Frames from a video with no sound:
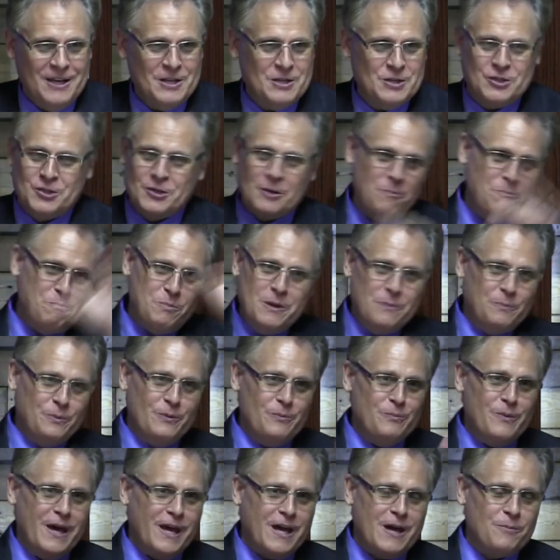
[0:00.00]
And some
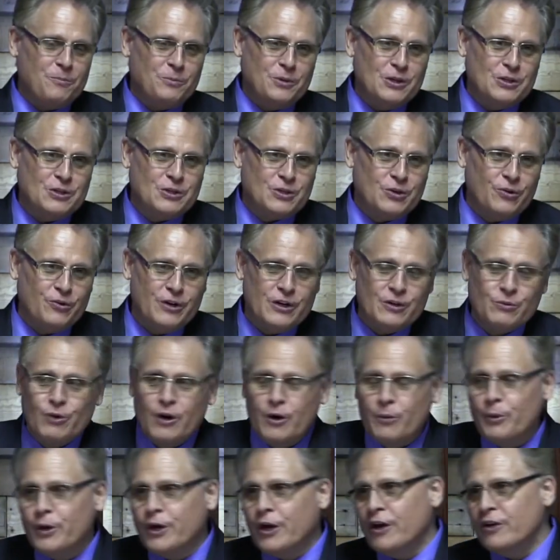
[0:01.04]
people make up these stories,
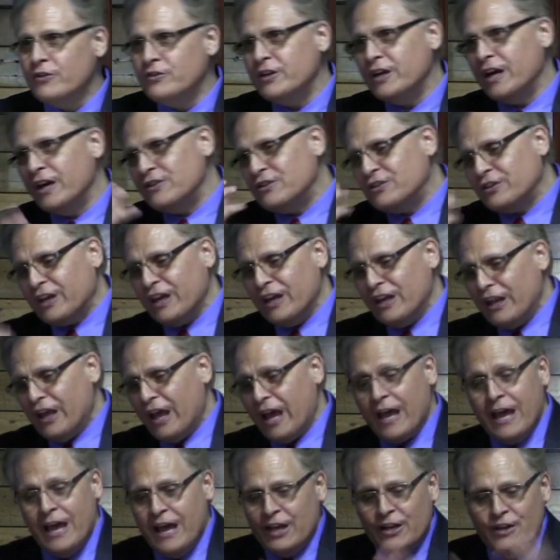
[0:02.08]
well, because he had
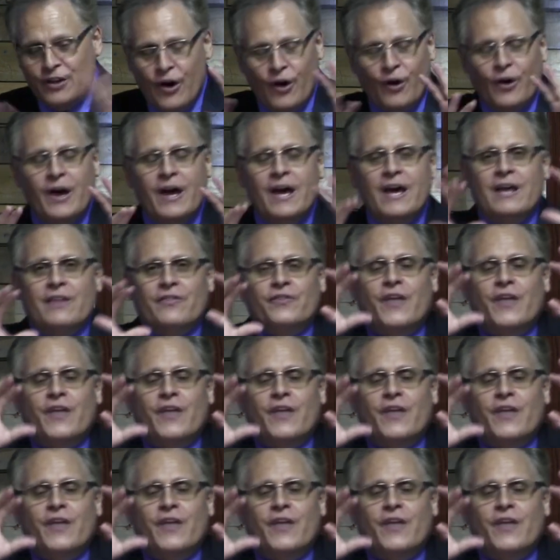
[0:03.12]
skin No,